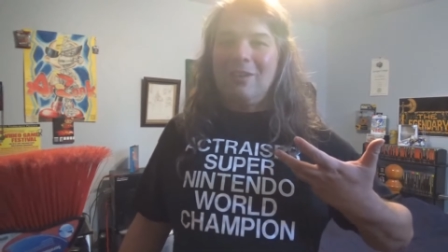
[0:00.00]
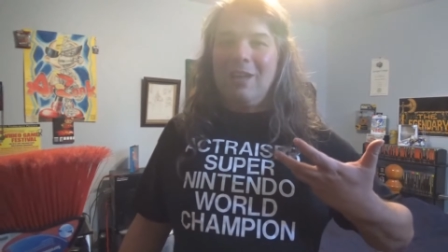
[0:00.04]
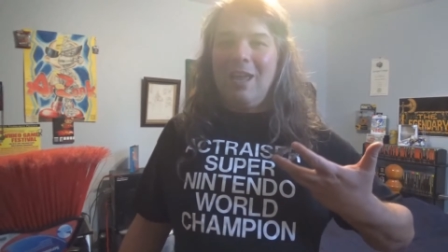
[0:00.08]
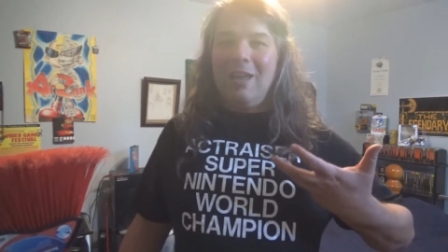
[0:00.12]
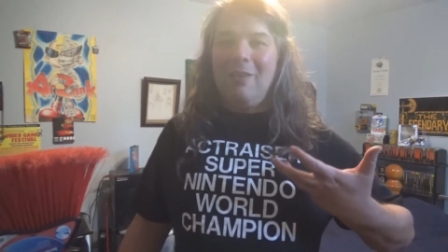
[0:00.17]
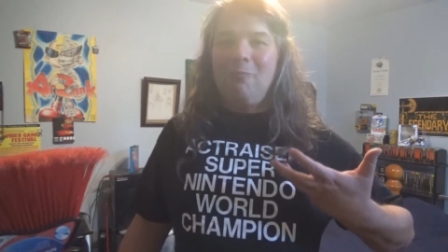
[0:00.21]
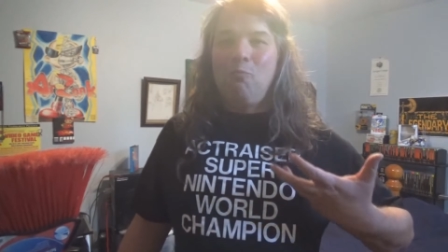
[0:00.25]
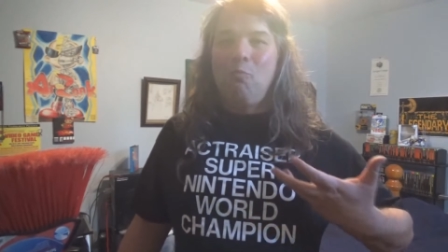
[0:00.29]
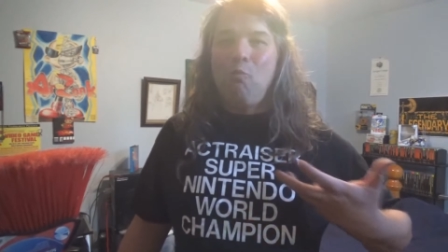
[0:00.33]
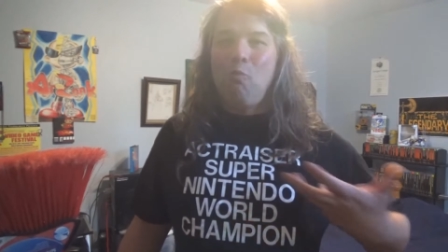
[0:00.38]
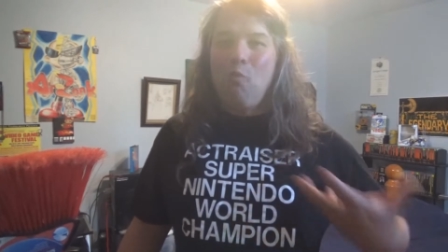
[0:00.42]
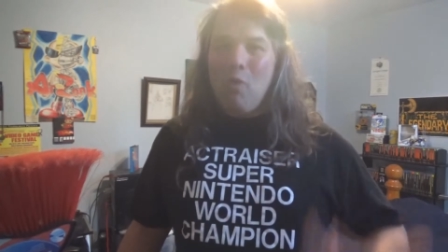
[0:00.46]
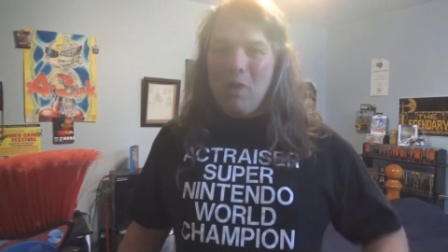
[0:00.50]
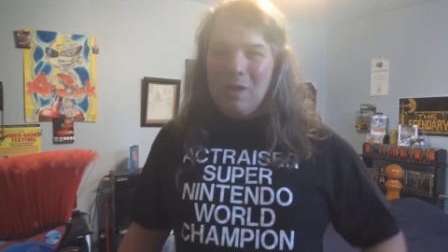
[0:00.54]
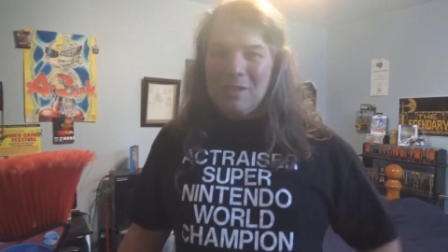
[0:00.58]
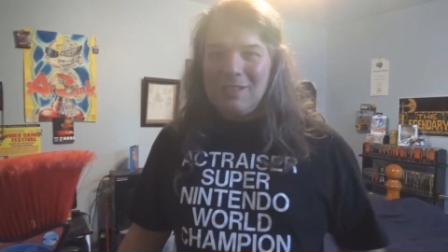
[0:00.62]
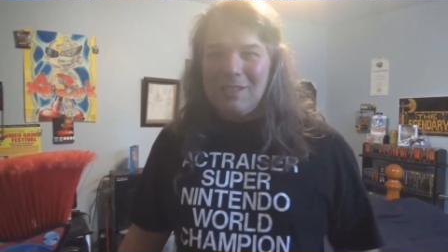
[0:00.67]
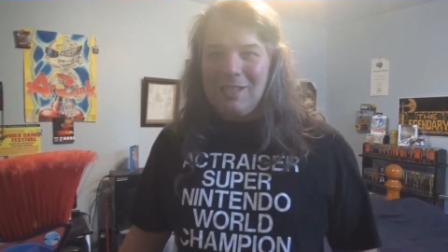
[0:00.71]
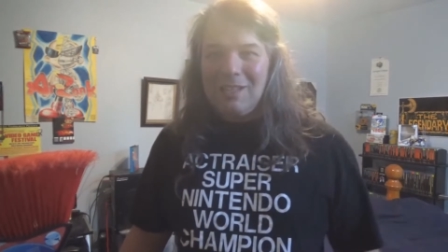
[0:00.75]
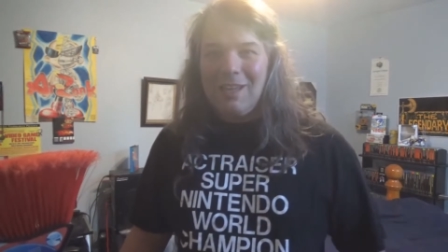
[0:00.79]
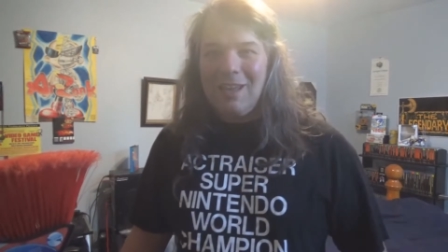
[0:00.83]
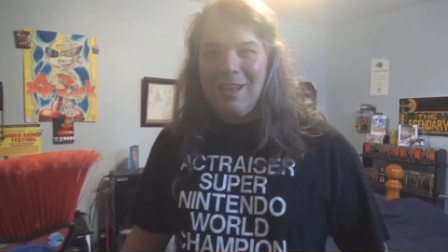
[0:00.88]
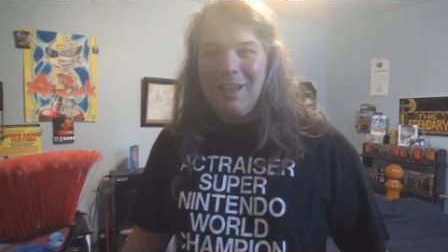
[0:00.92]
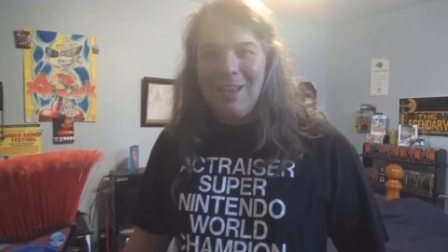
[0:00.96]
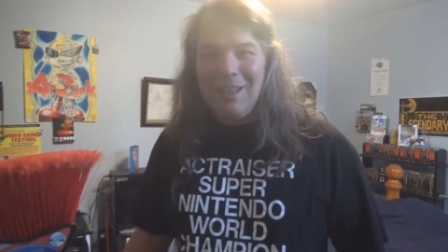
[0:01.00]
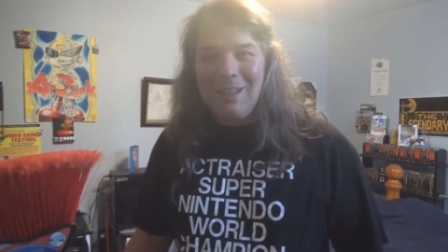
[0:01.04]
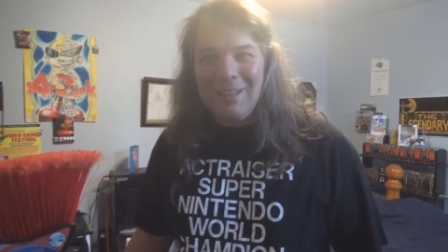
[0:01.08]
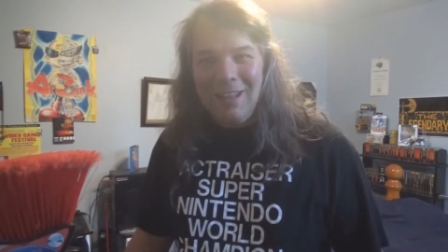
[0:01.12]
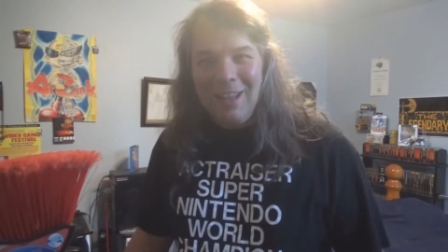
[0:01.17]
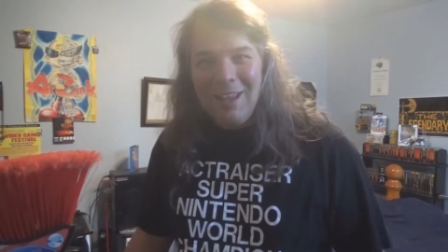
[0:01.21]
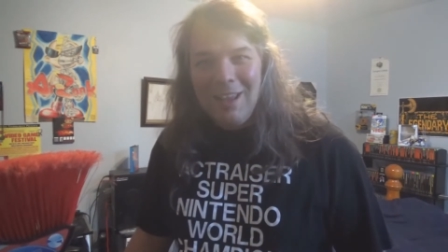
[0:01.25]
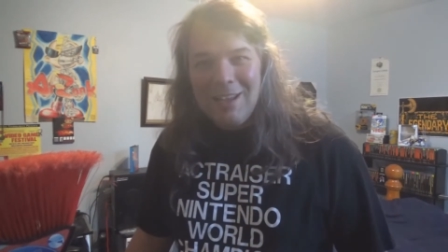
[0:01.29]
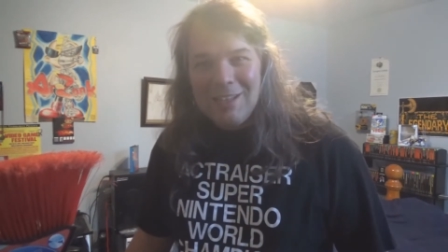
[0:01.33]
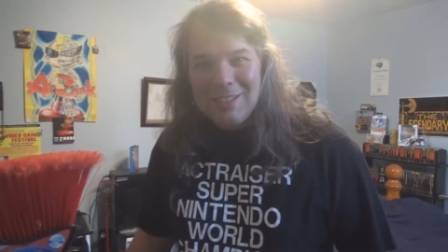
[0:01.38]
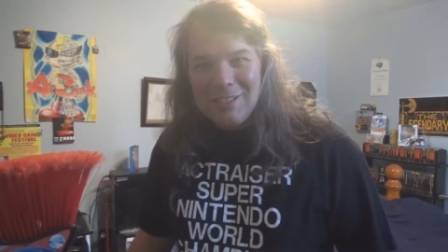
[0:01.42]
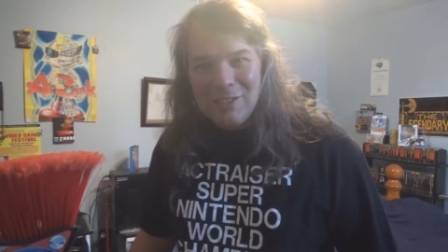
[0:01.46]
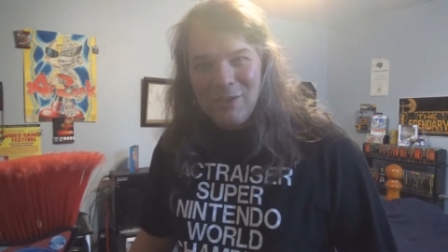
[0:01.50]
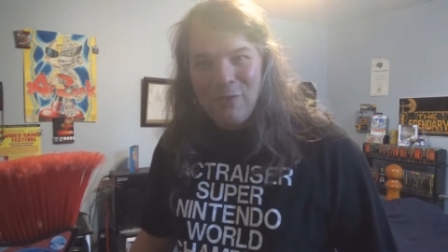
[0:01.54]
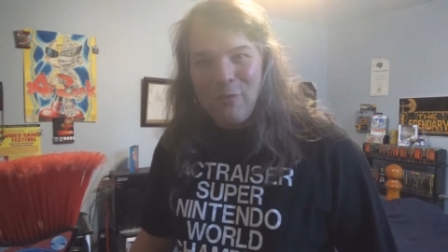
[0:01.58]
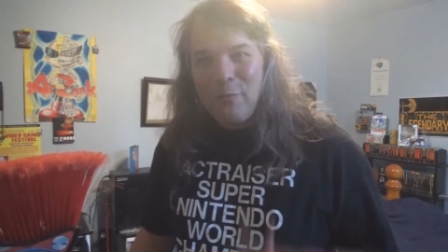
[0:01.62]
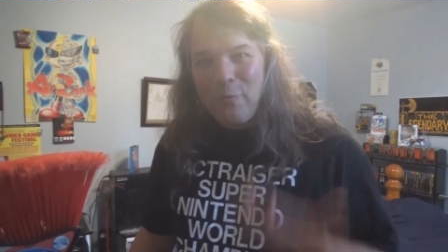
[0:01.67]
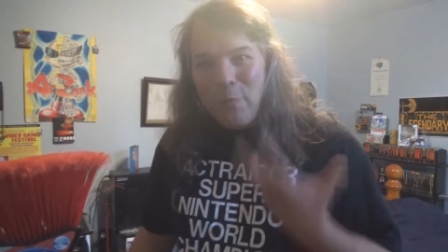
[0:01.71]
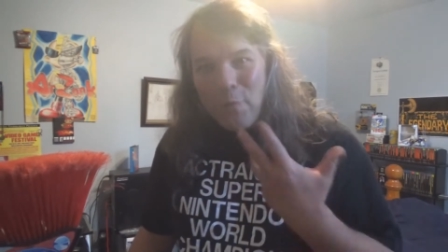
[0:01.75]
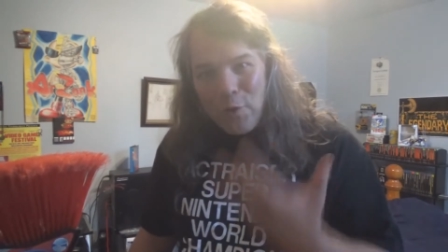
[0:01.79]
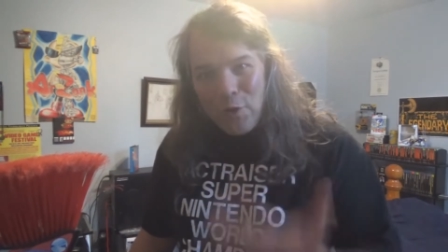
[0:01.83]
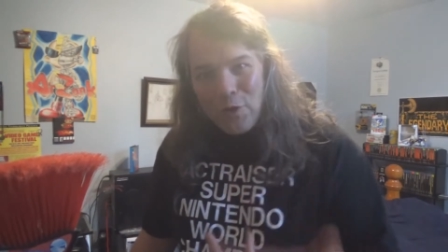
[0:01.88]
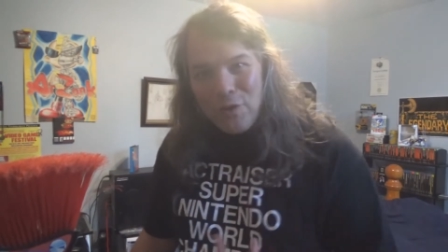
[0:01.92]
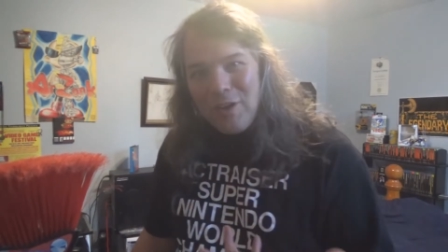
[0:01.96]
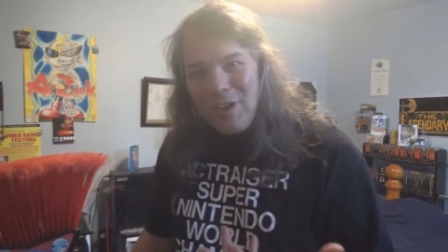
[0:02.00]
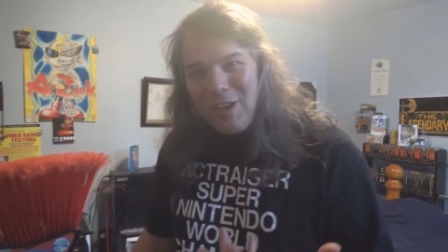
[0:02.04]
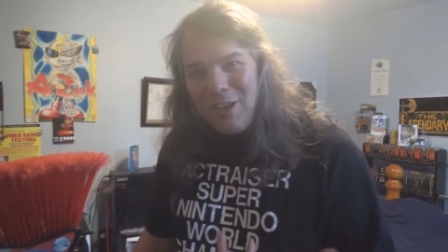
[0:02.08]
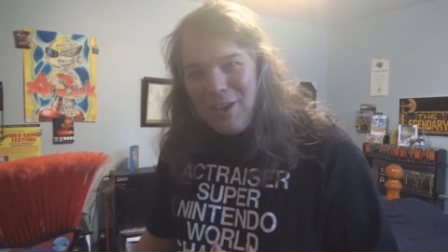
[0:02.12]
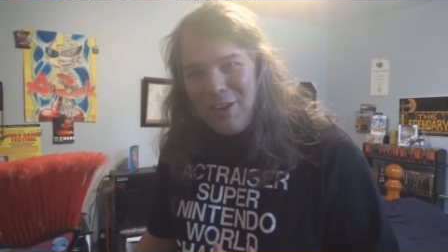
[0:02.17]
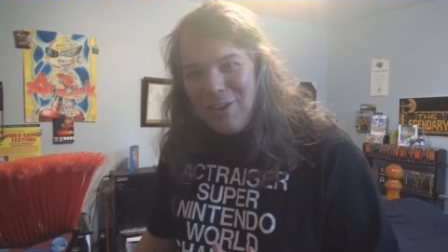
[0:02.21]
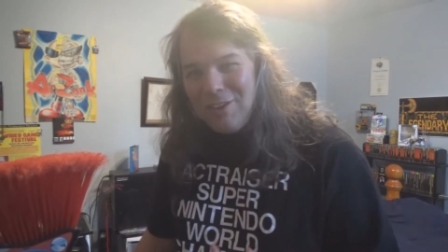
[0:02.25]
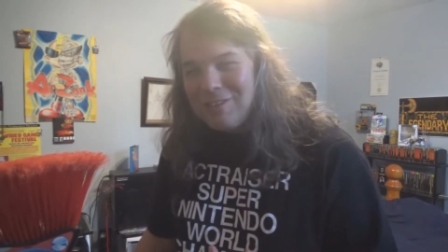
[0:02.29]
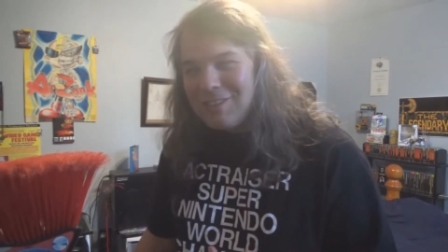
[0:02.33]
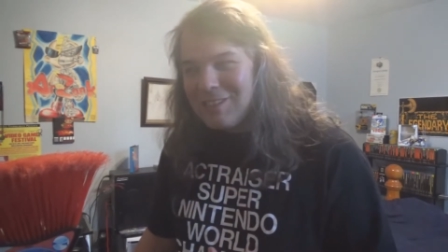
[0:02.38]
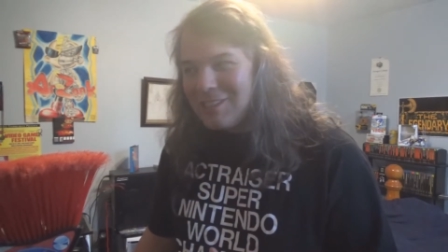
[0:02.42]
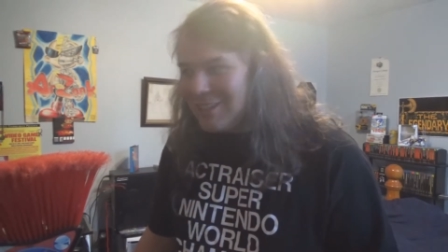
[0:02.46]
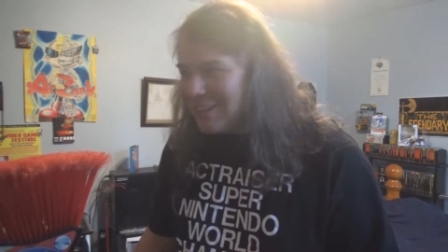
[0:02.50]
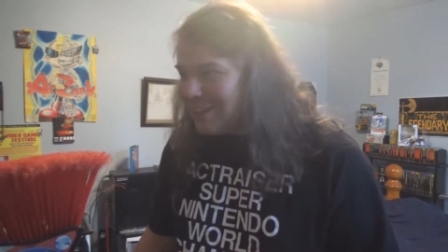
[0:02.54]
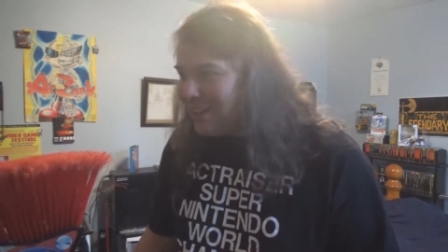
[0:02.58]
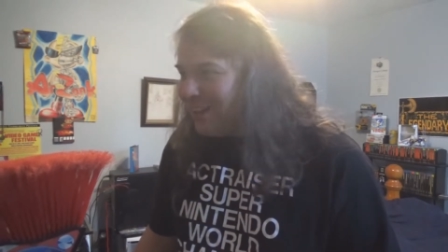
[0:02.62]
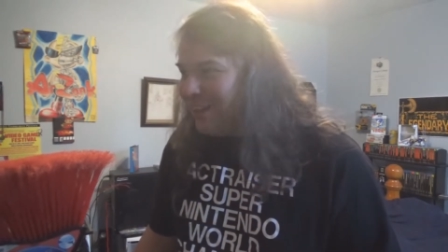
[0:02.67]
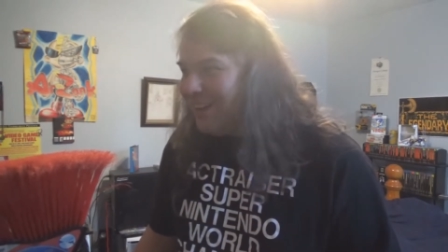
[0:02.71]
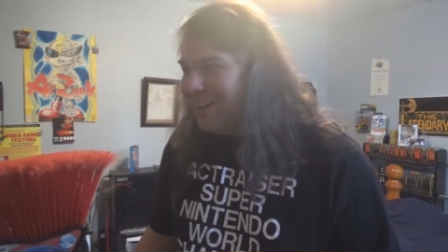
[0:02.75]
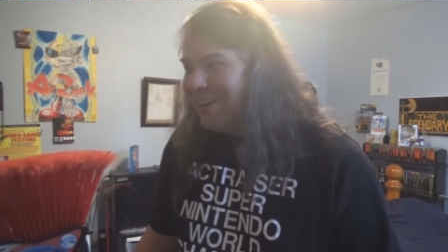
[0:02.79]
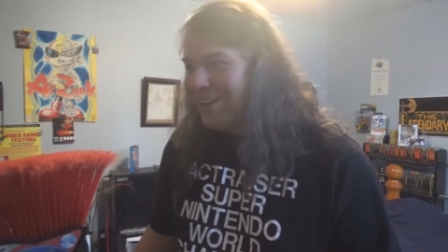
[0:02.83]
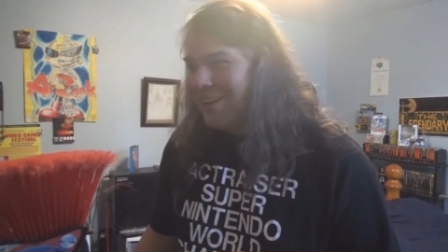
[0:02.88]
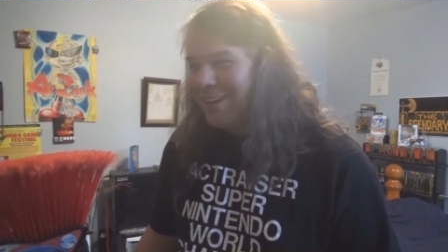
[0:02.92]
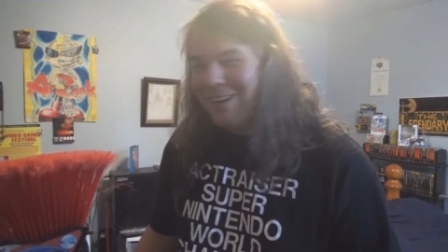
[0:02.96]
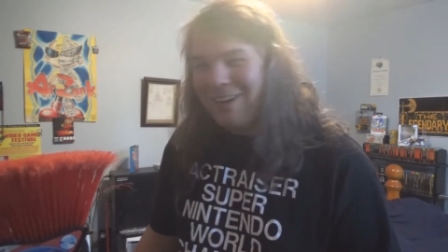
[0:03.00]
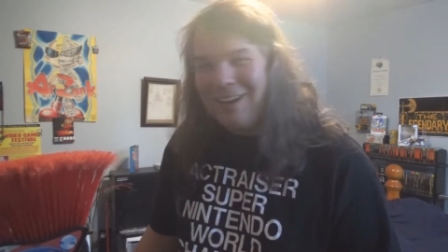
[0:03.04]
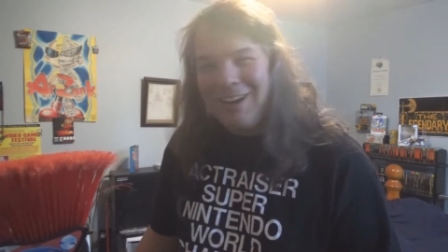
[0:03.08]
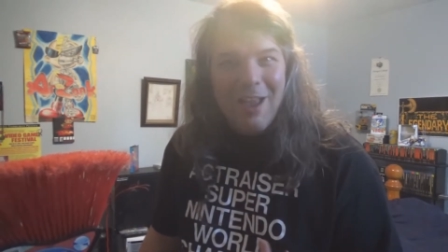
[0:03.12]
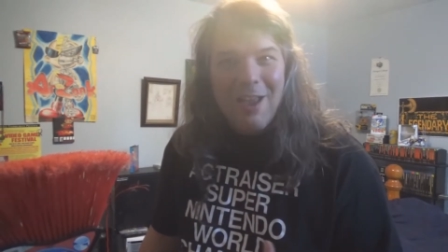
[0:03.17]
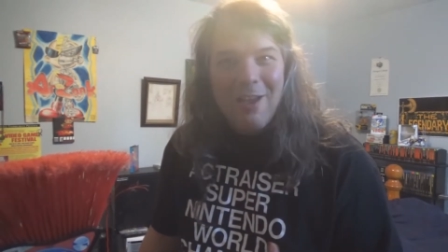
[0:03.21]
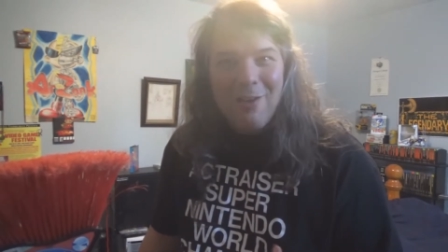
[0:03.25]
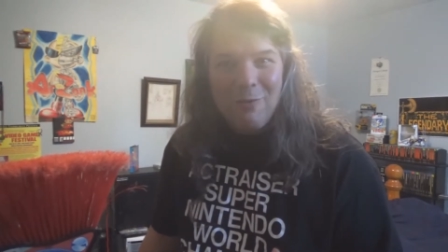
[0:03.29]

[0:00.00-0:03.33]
name once again, so 30 years later,